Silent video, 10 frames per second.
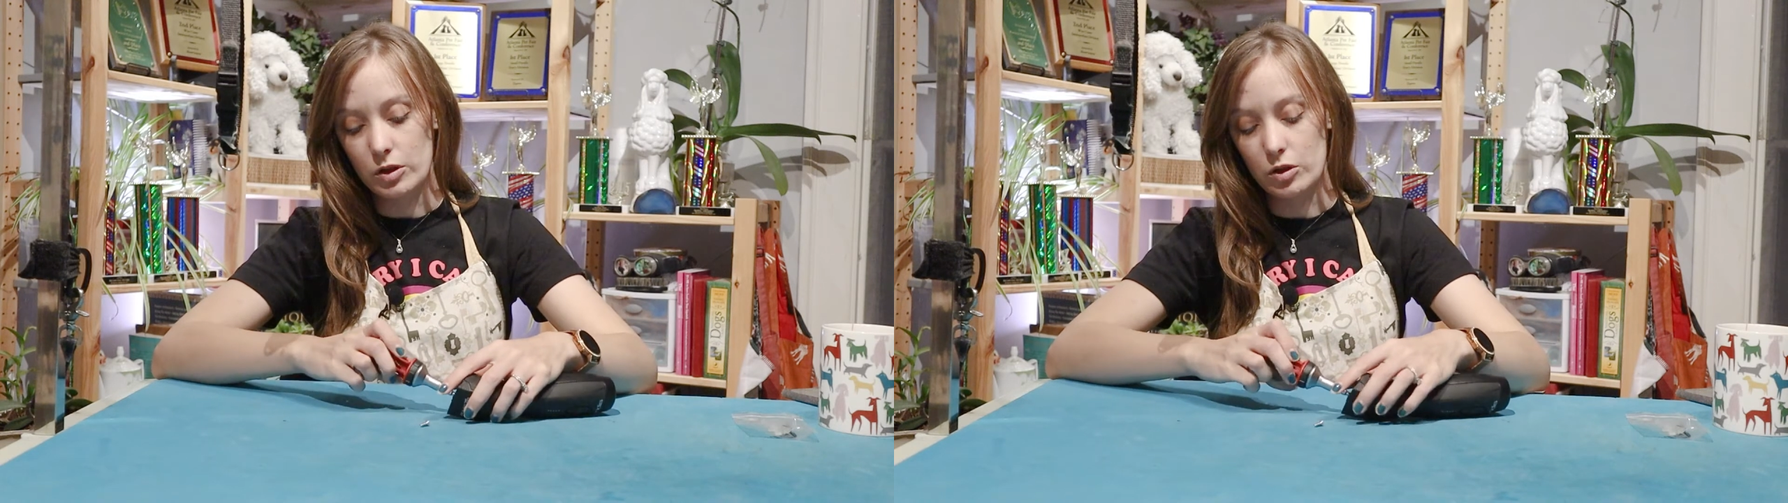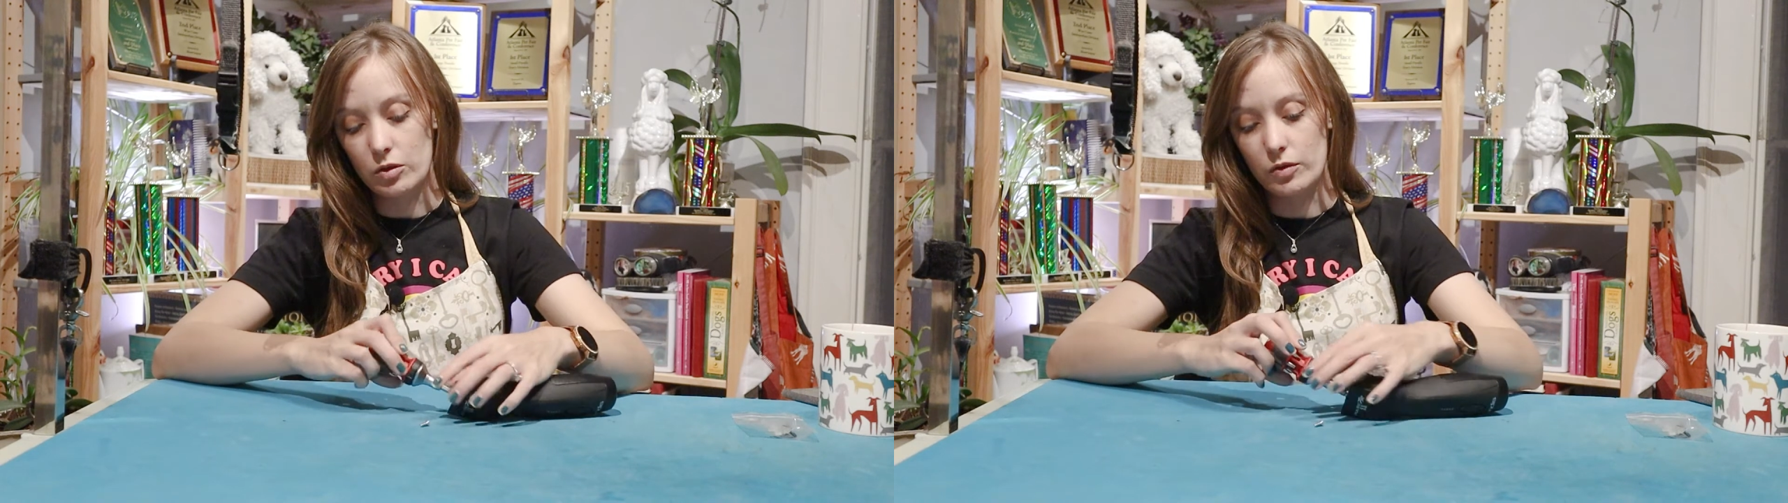
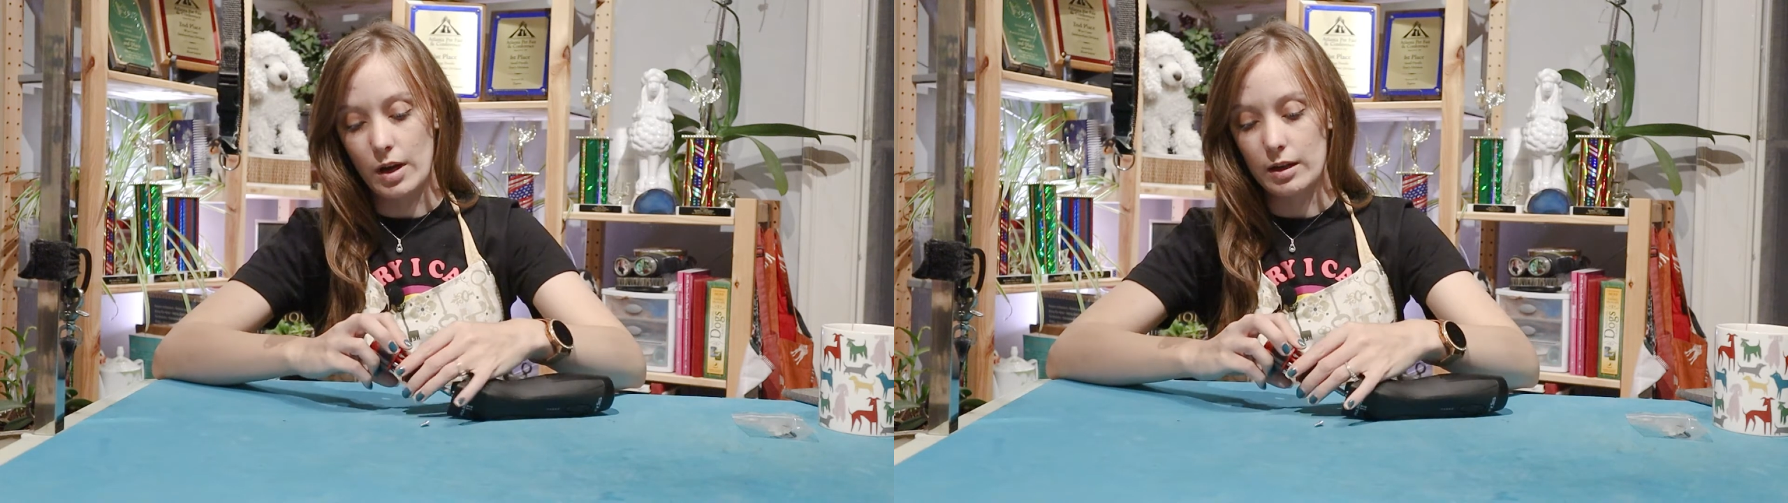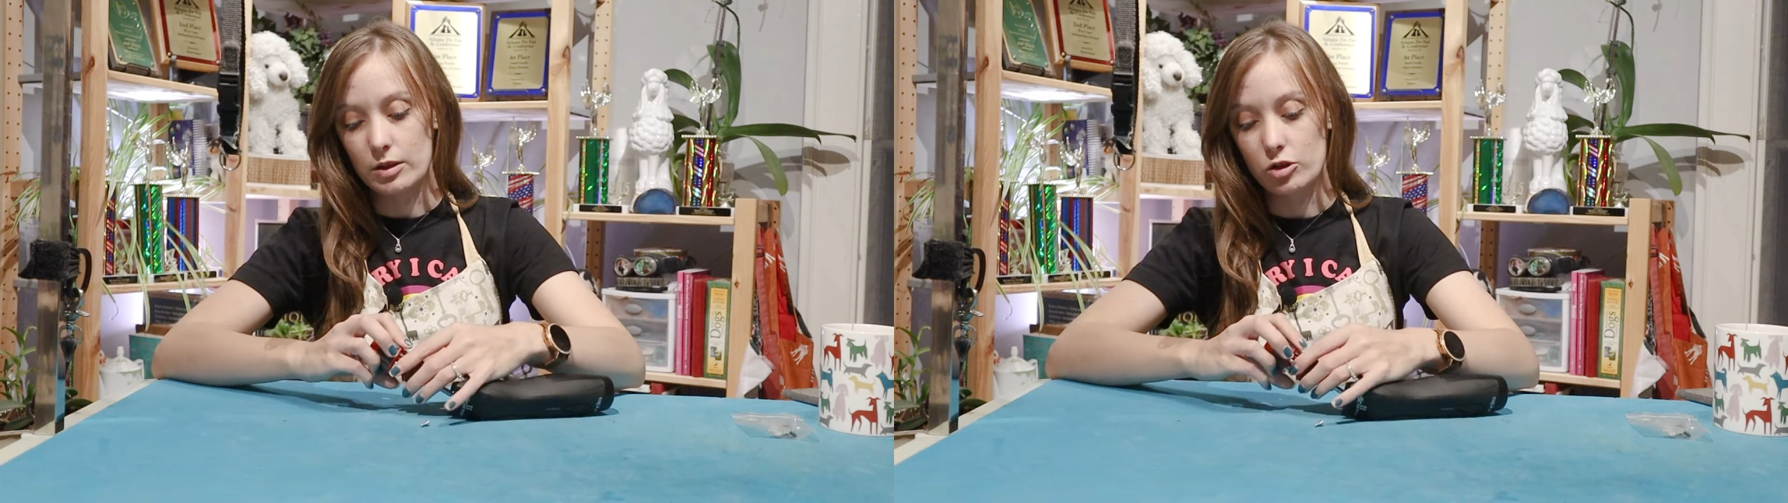you've
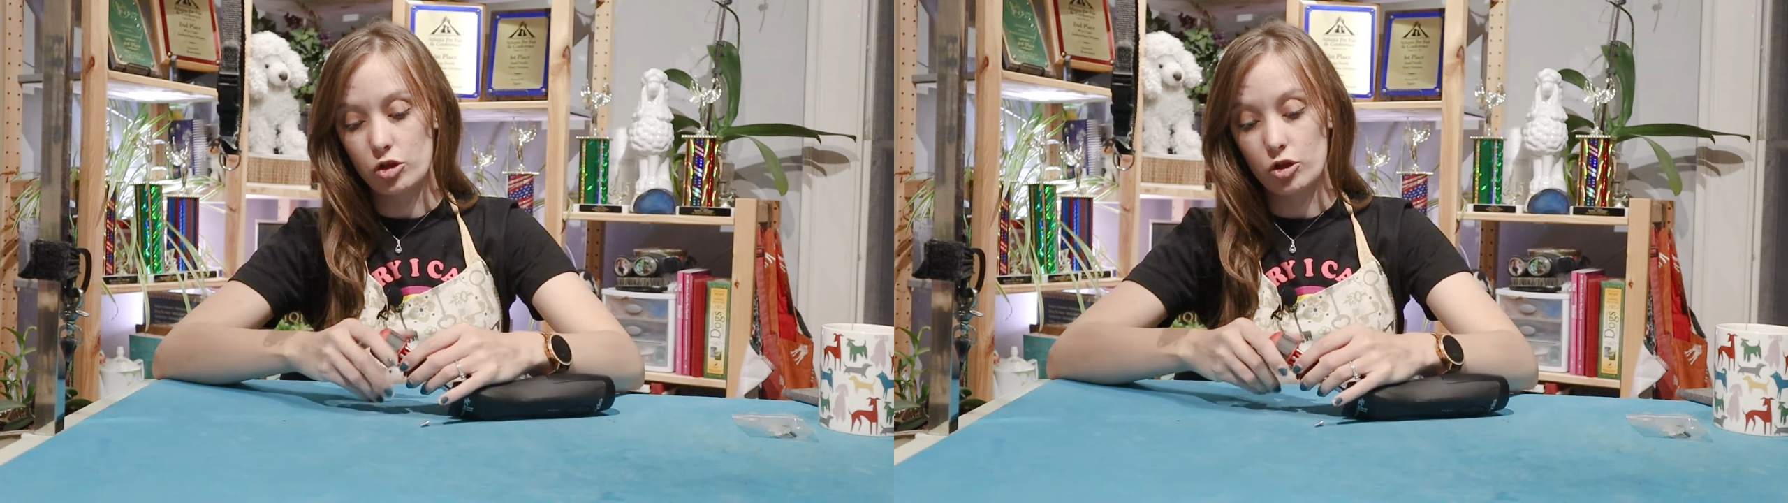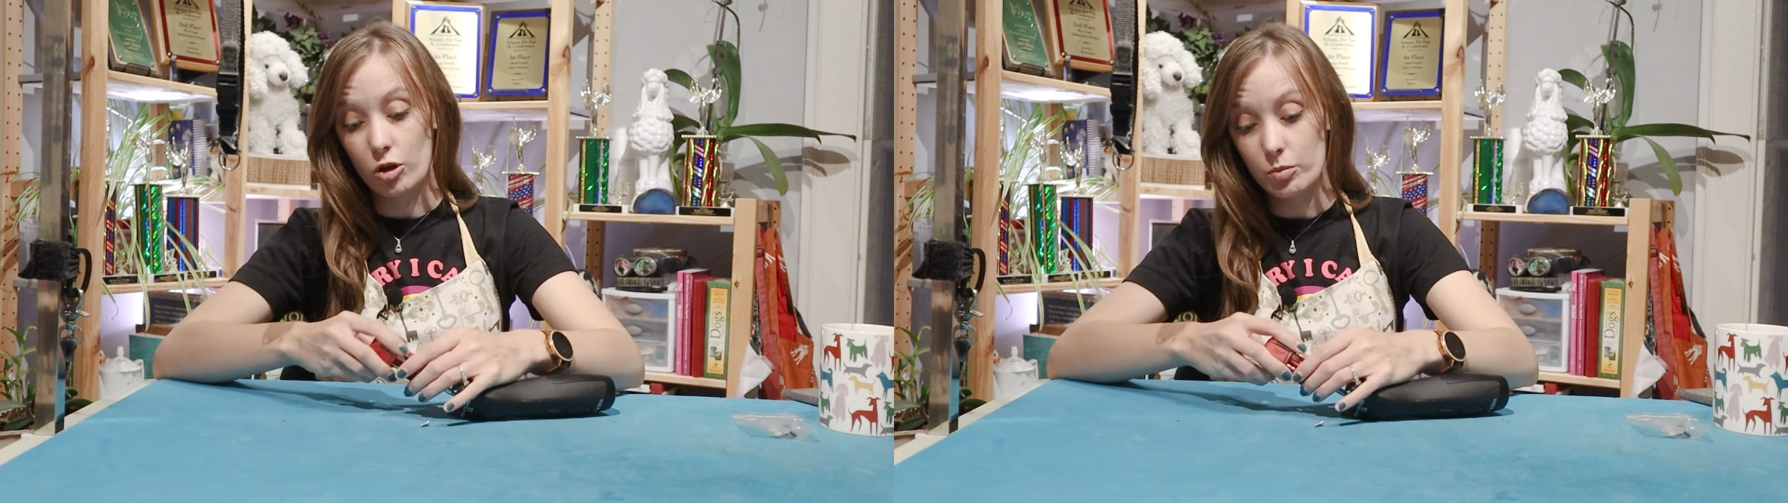gotten
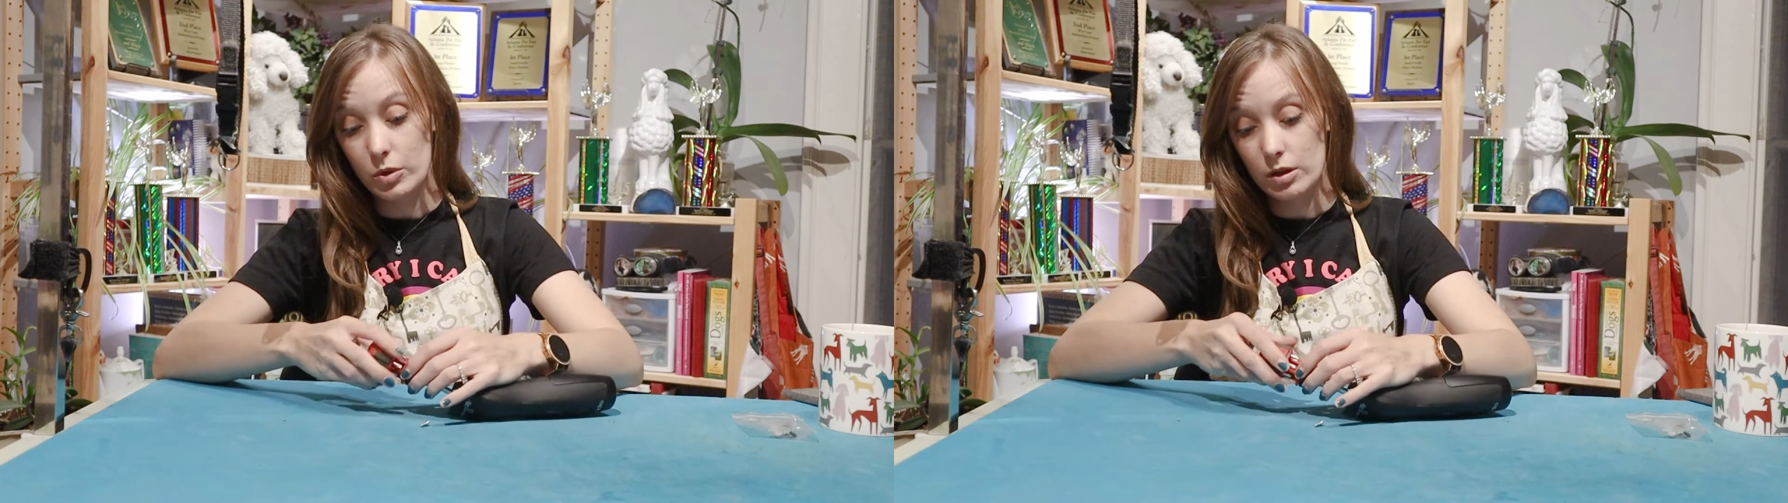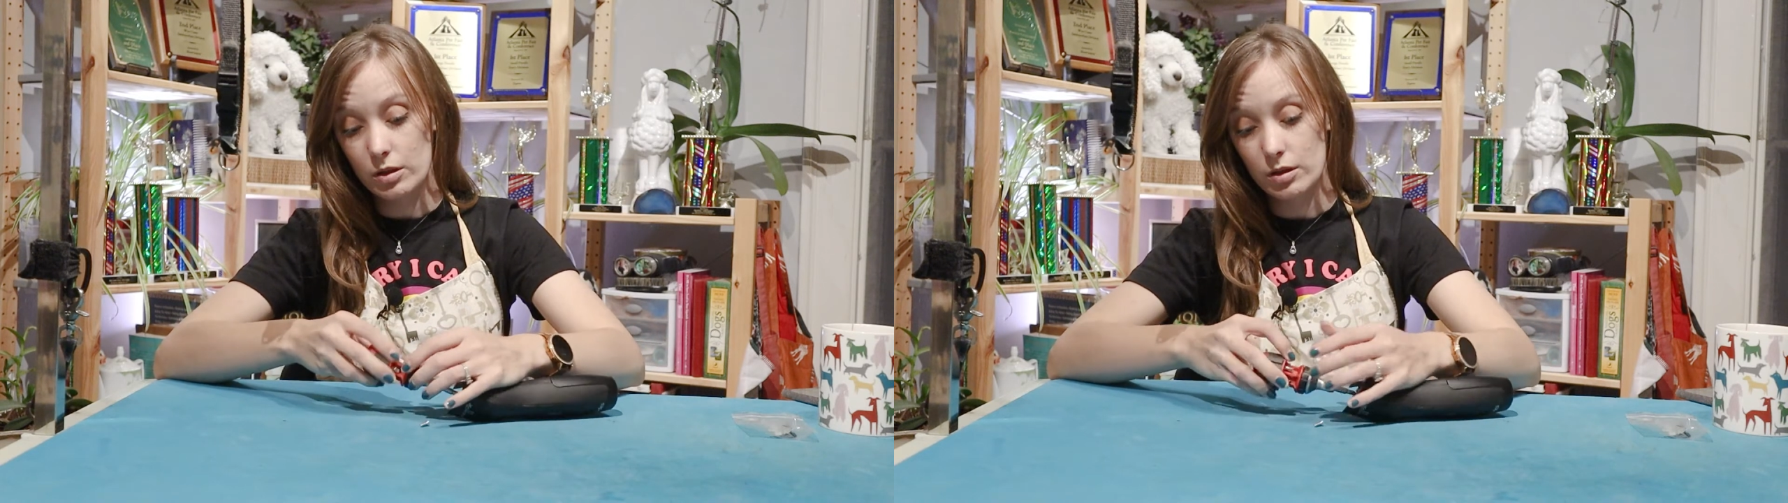
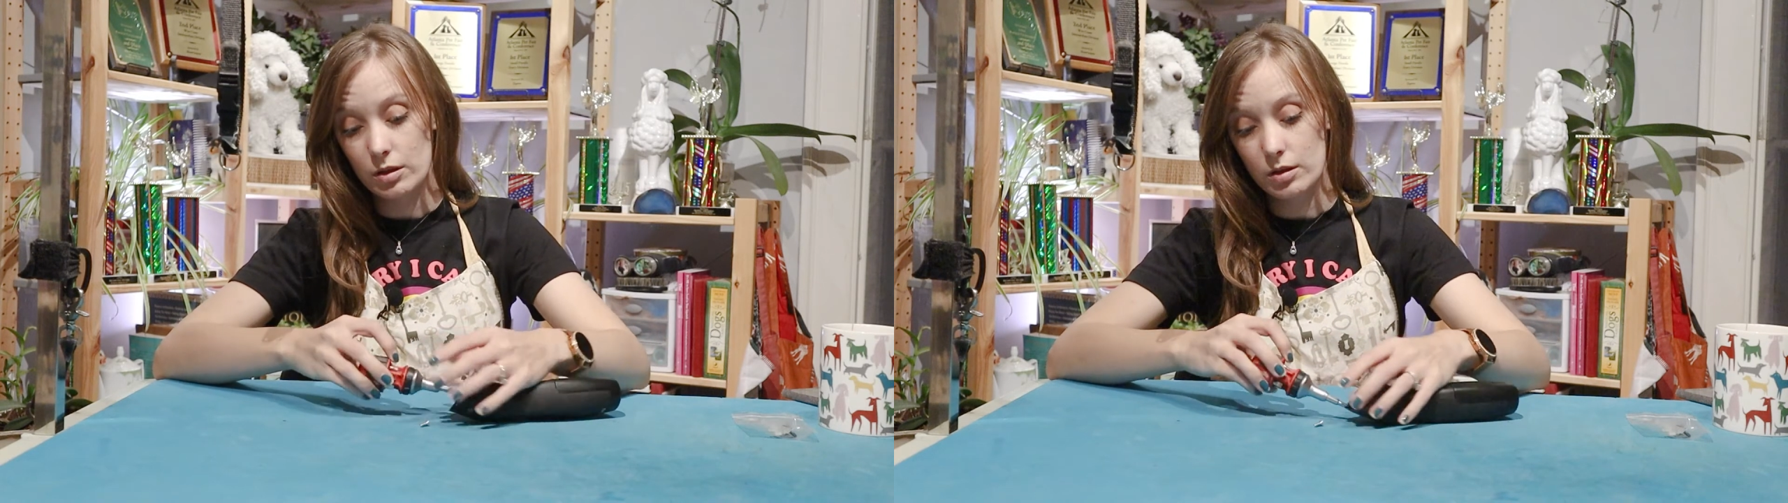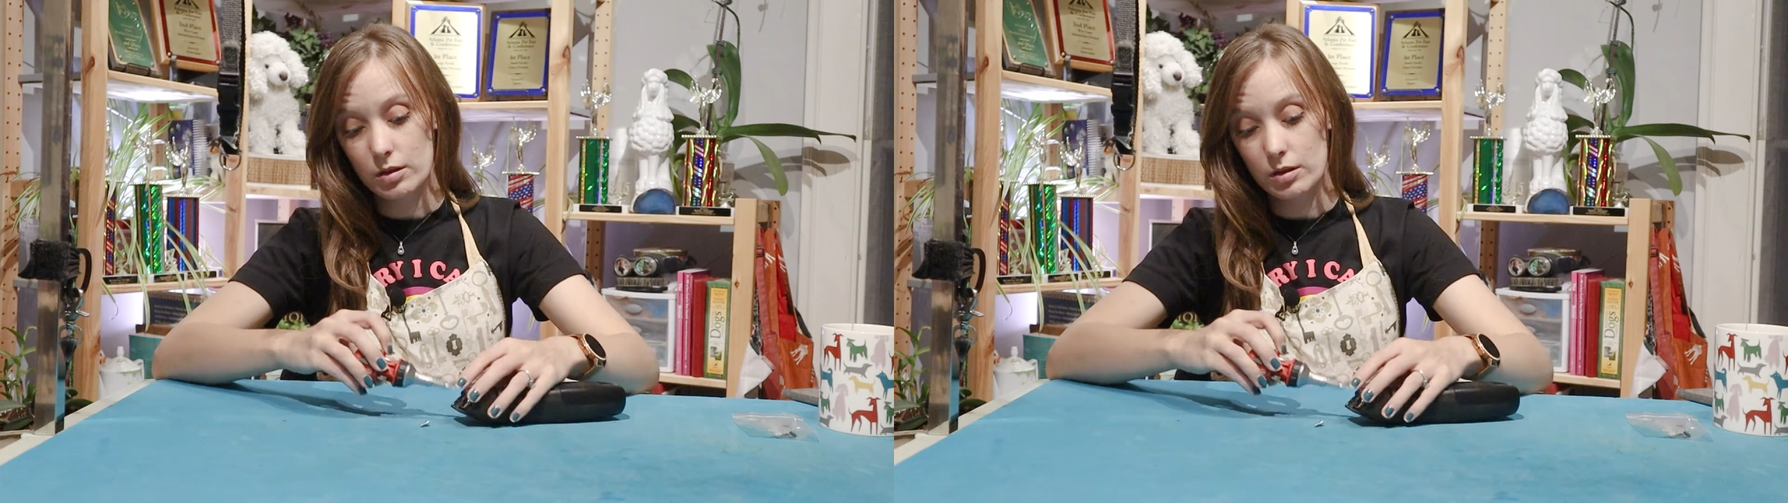sharpened